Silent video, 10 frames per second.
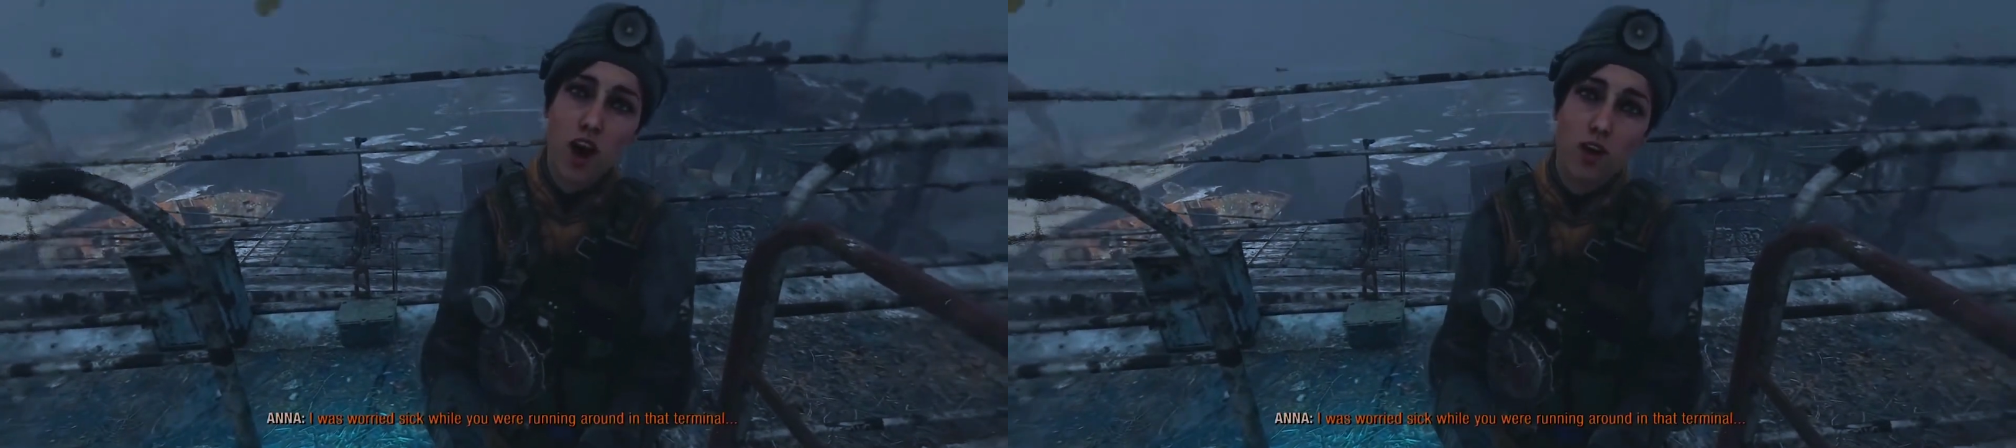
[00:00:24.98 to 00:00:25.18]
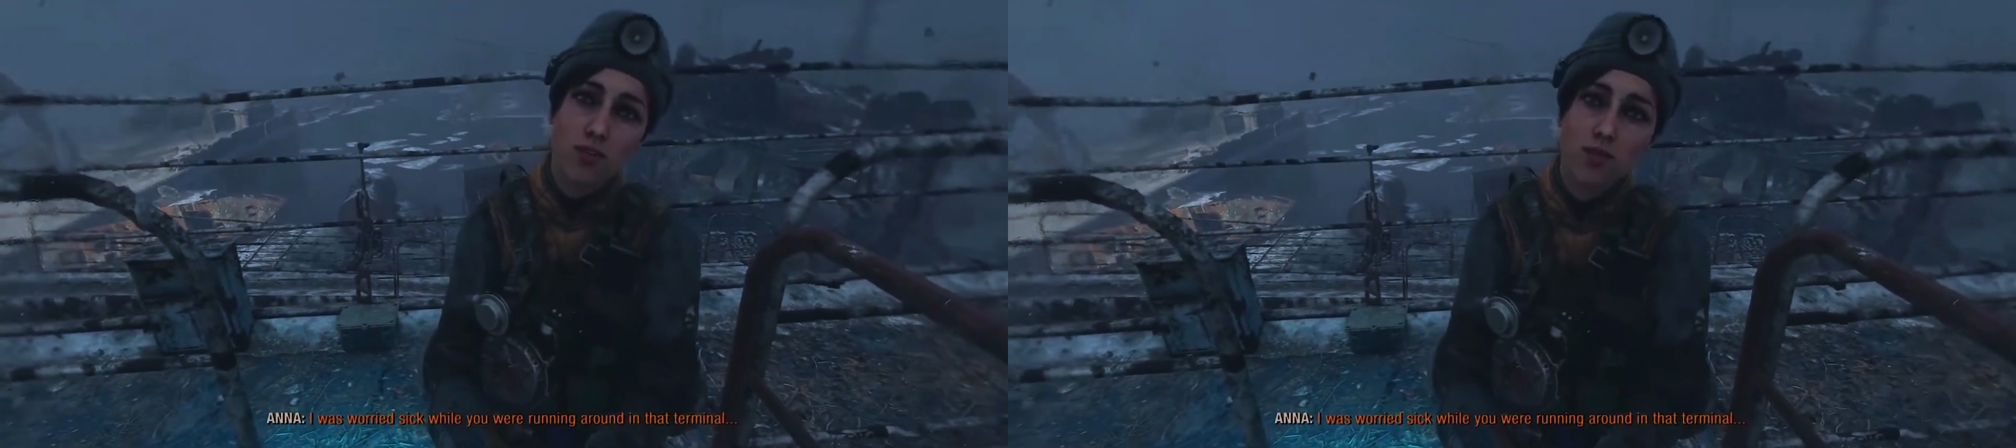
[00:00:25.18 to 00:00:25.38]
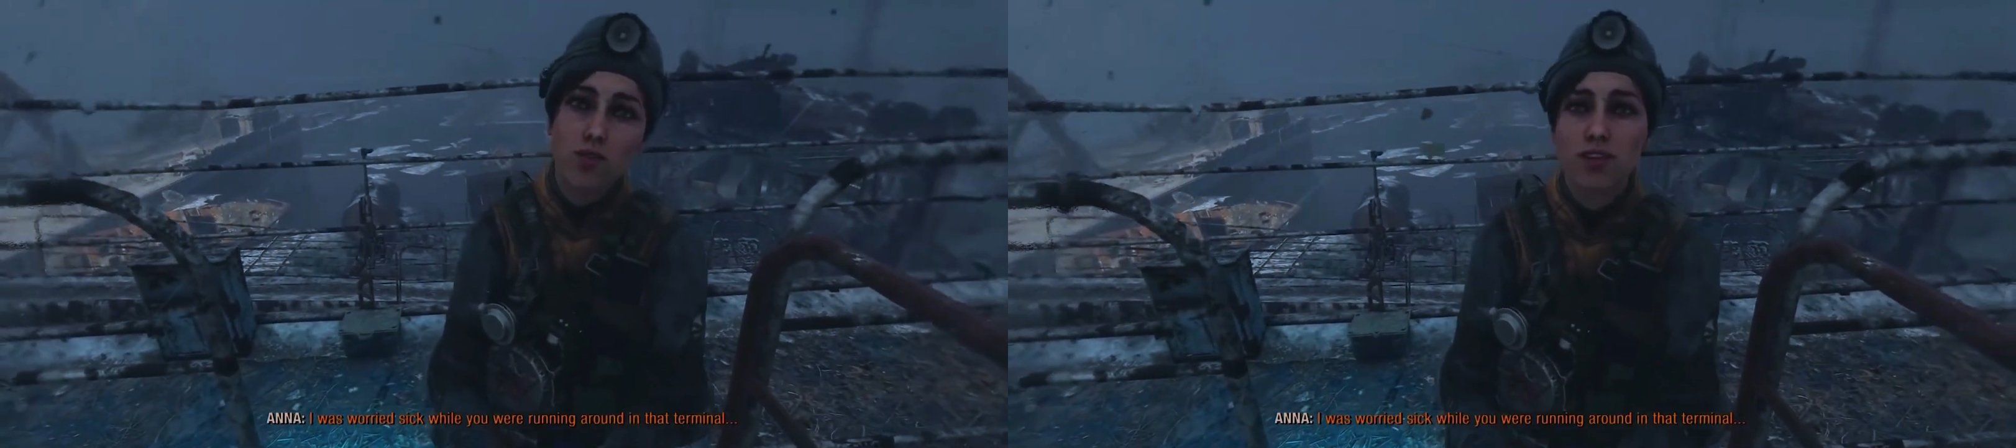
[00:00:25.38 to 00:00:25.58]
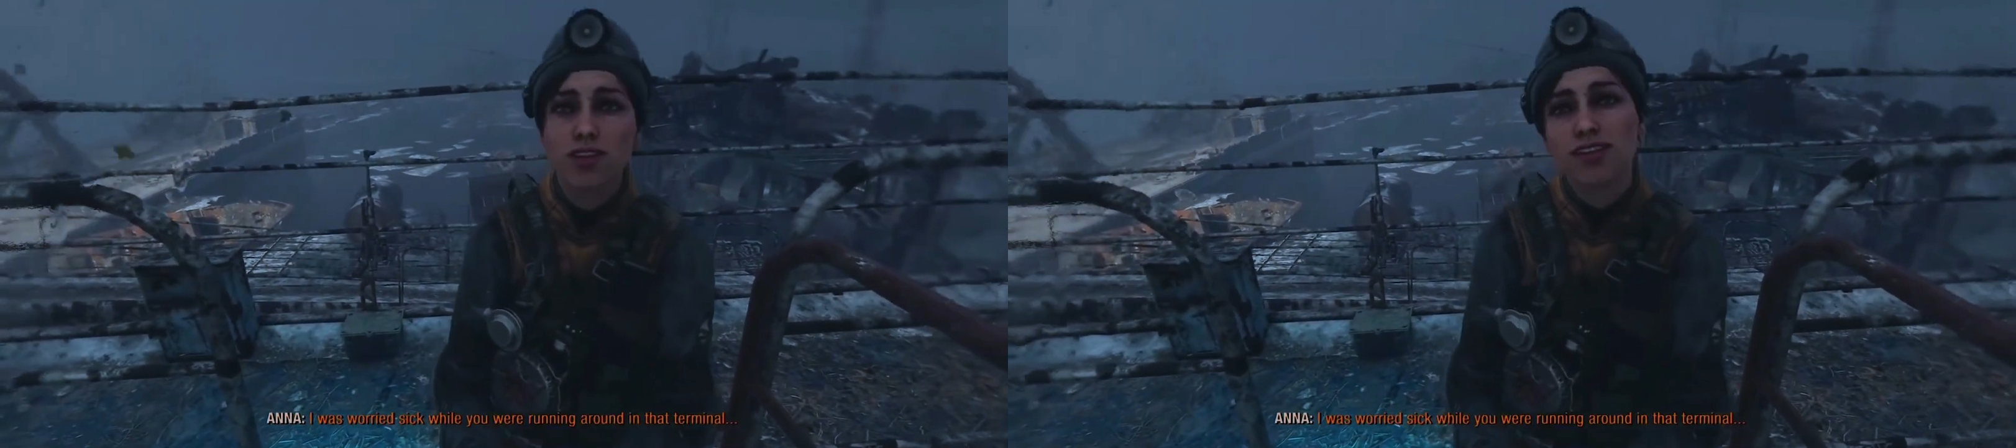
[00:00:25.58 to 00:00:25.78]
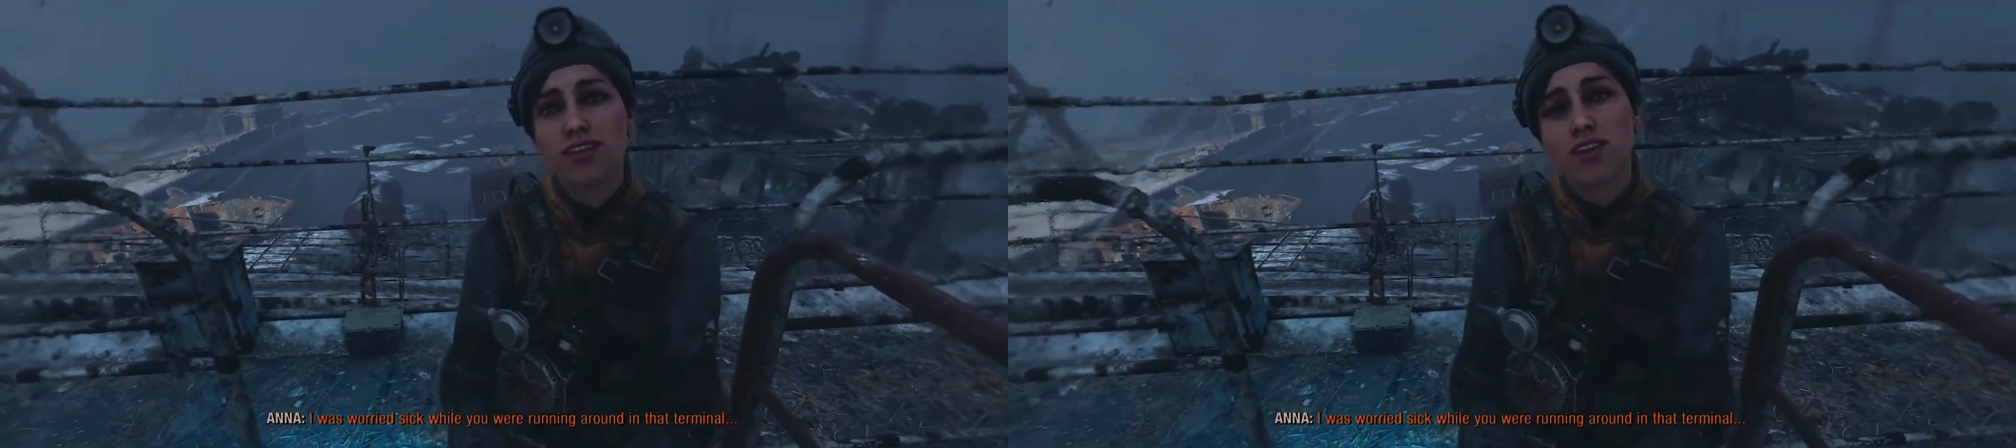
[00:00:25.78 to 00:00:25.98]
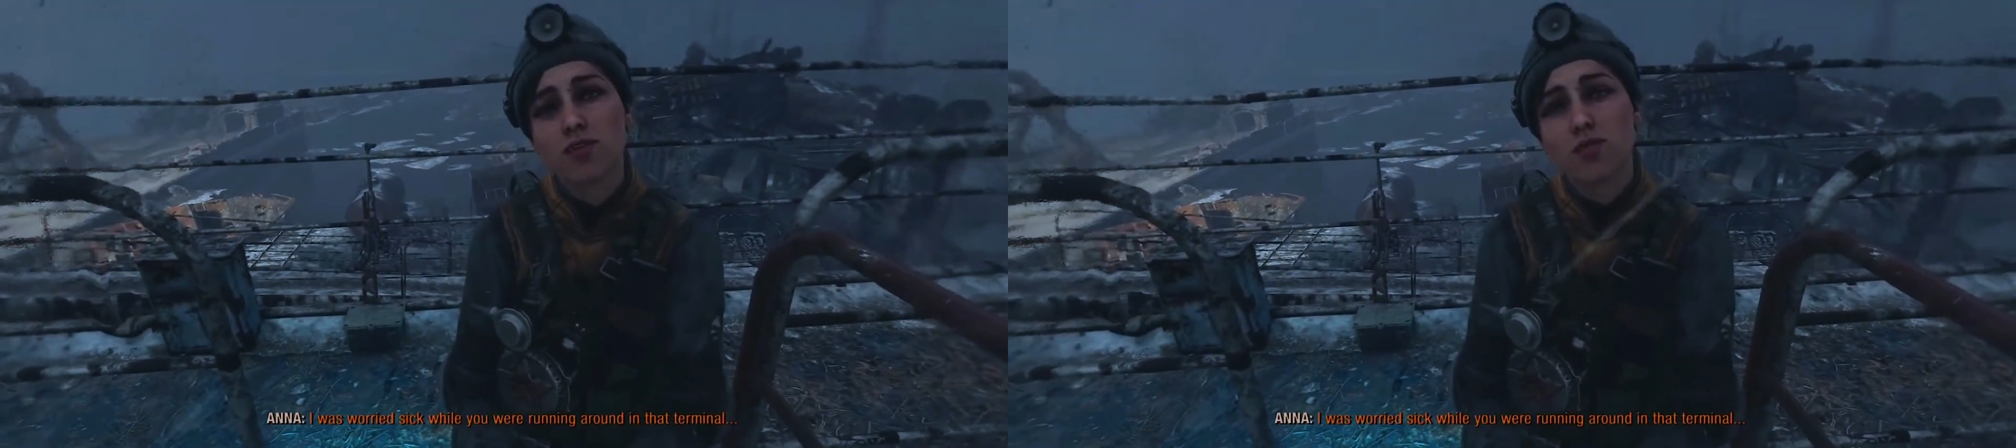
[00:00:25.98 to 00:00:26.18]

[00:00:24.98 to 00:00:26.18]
I was worried sick